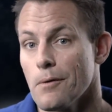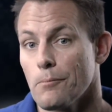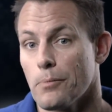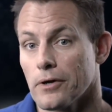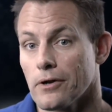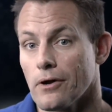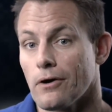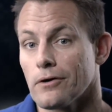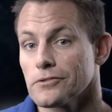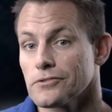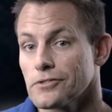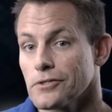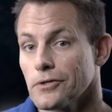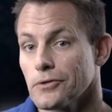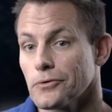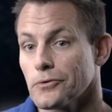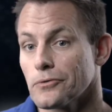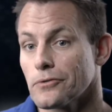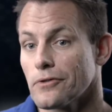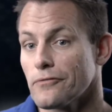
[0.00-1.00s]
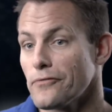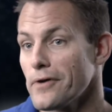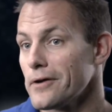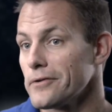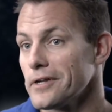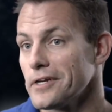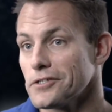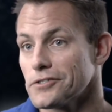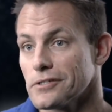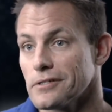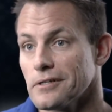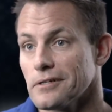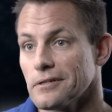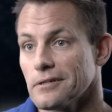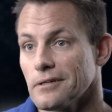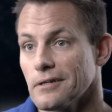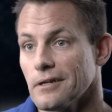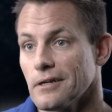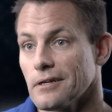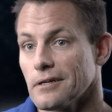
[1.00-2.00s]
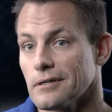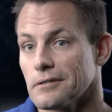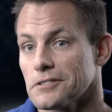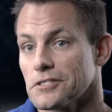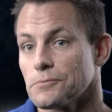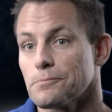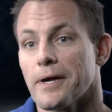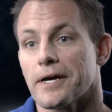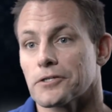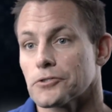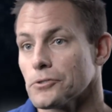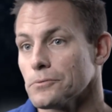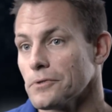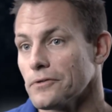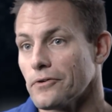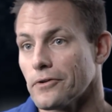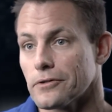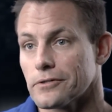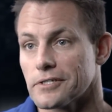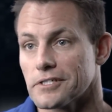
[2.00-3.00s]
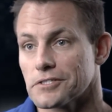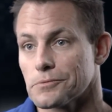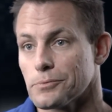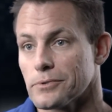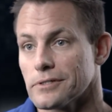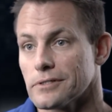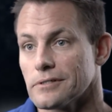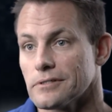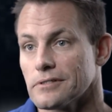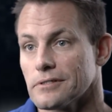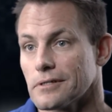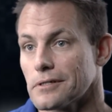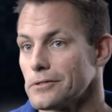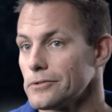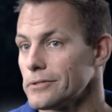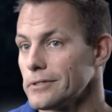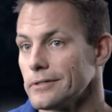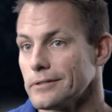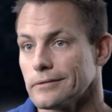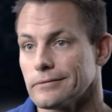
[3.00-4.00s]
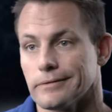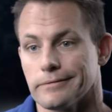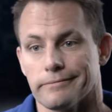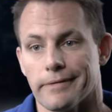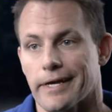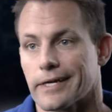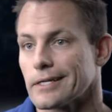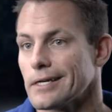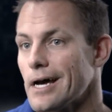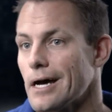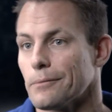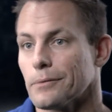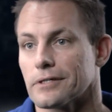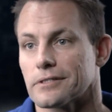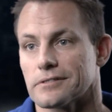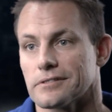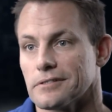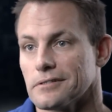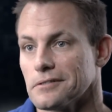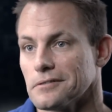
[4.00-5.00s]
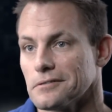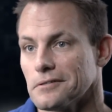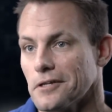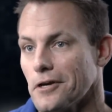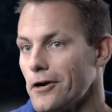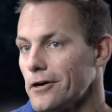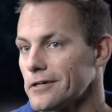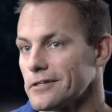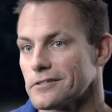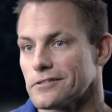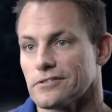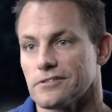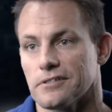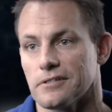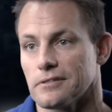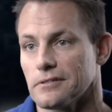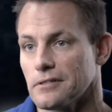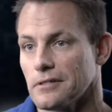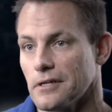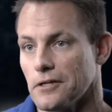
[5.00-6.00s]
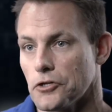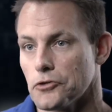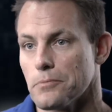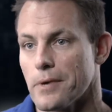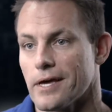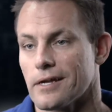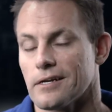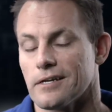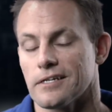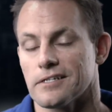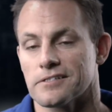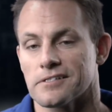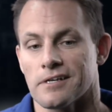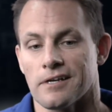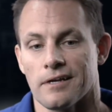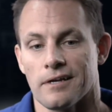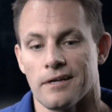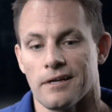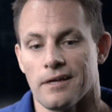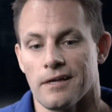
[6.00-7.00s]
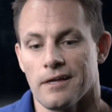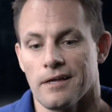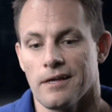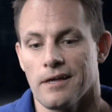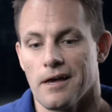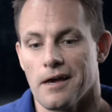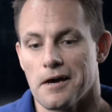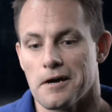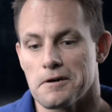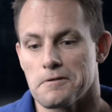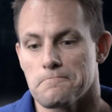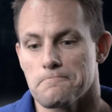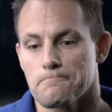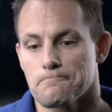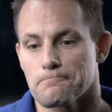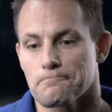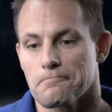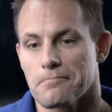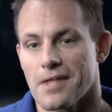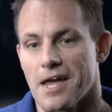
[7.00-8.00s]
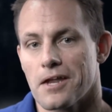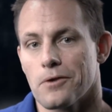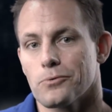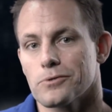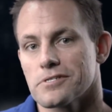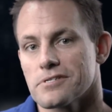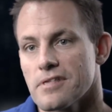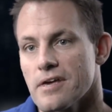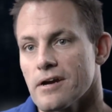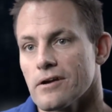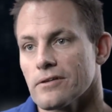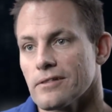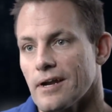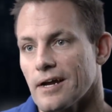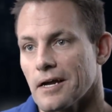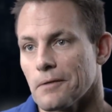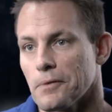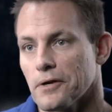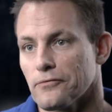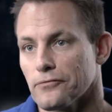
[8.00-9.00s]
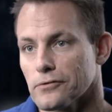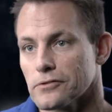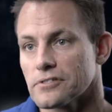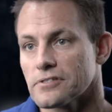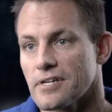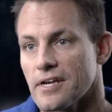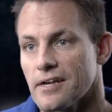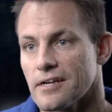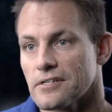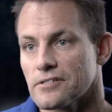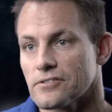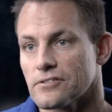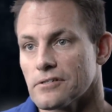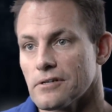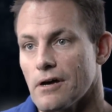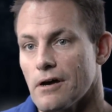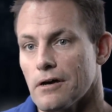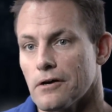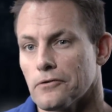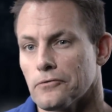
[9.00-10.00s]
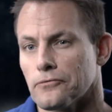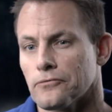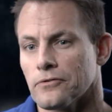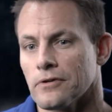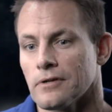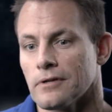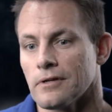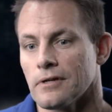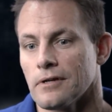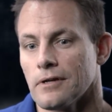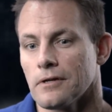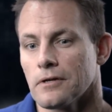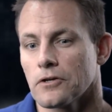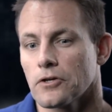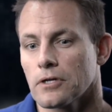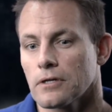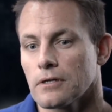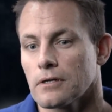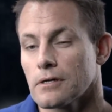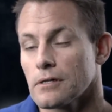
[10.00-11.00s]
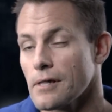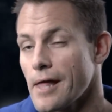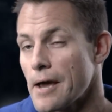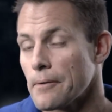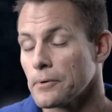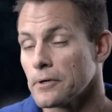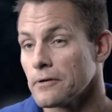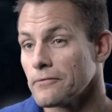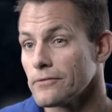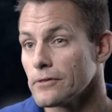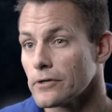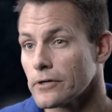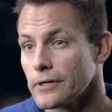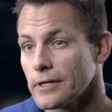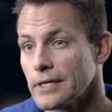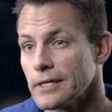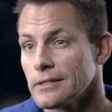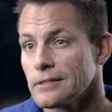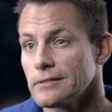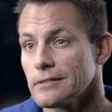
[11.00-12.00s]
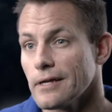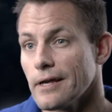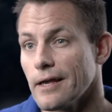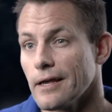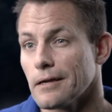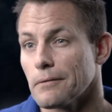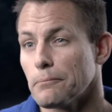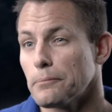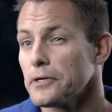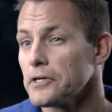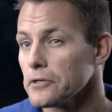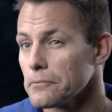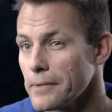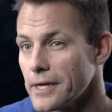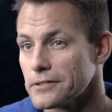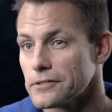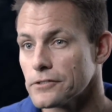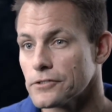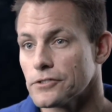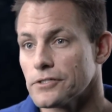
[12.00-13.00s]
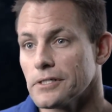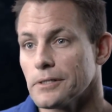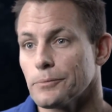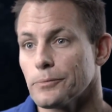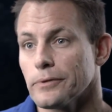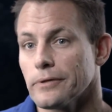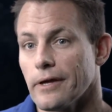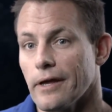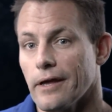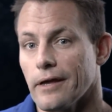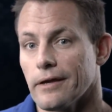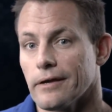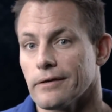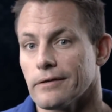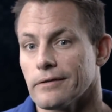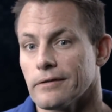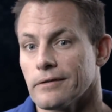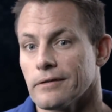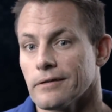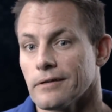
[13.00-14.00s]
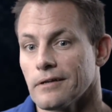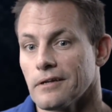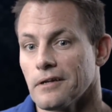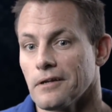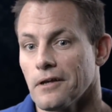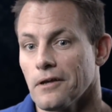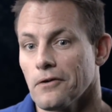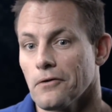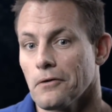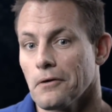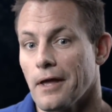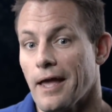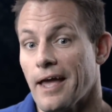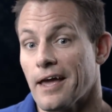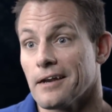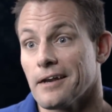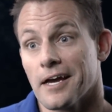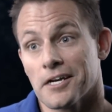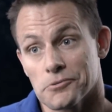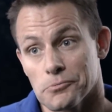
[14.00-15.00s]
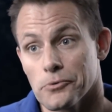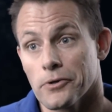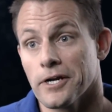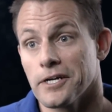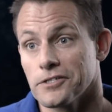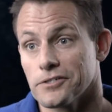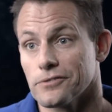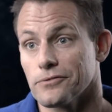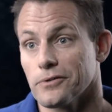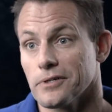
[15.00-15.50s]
but also the foundation in, in a spectrum of other disciplines, including economics and arts and humanities. Um, and it was there that I got my first taste of collaborative learning and peer mentorship and and exploration